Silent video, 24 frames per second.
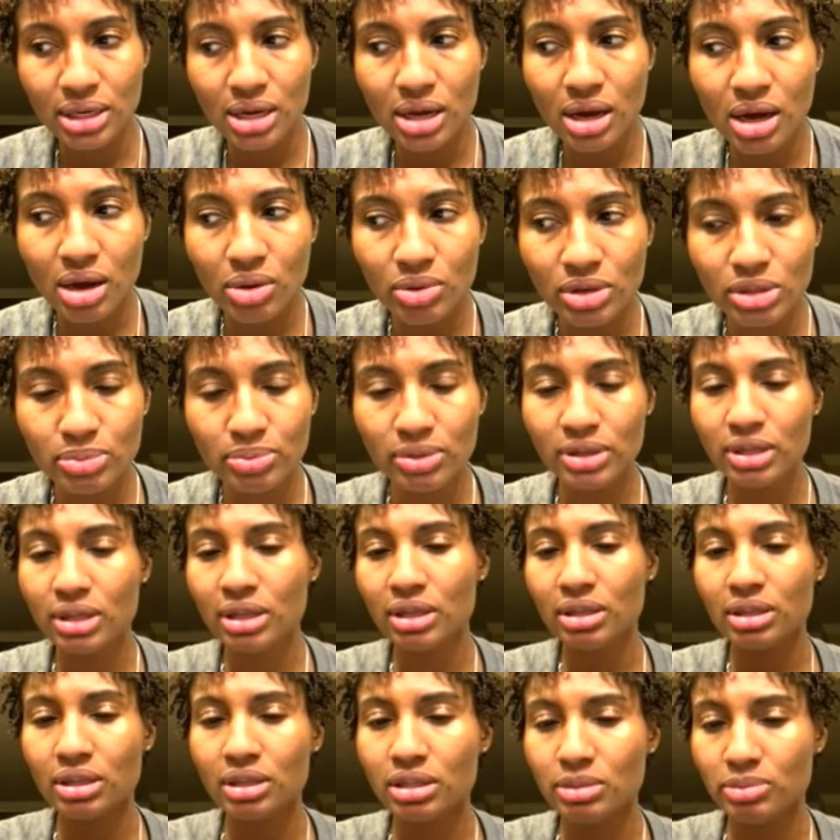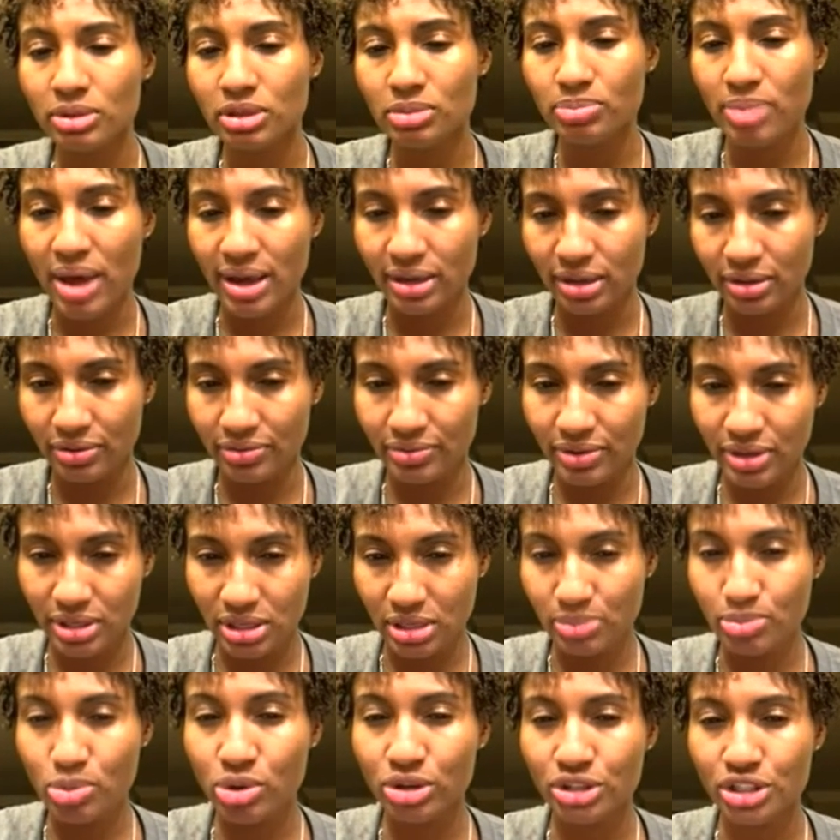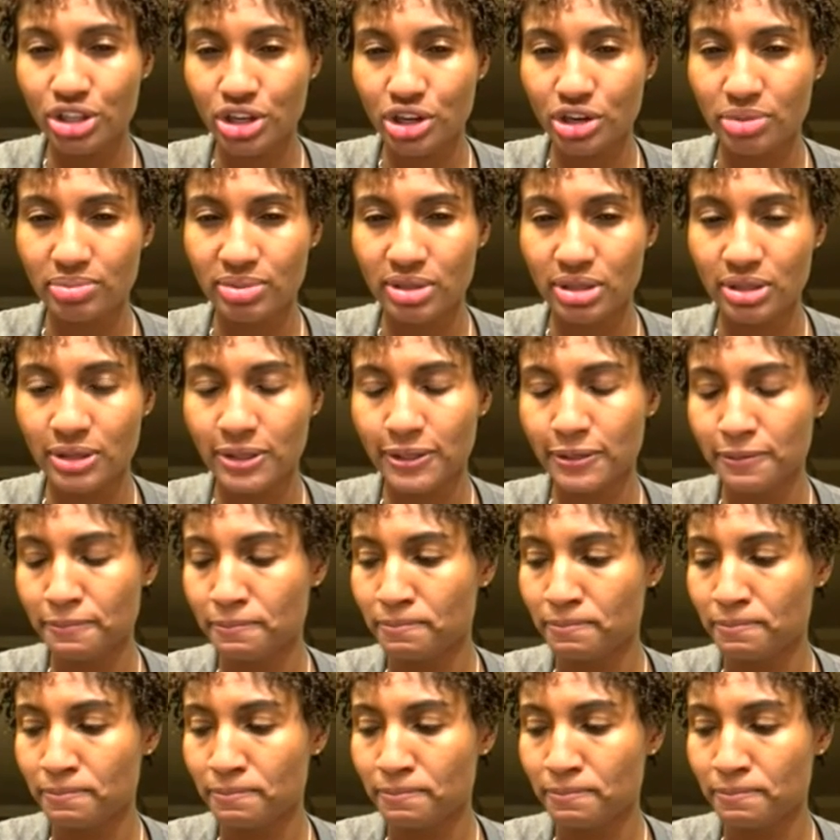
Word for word: And I always put it in this perspective, in sport terms.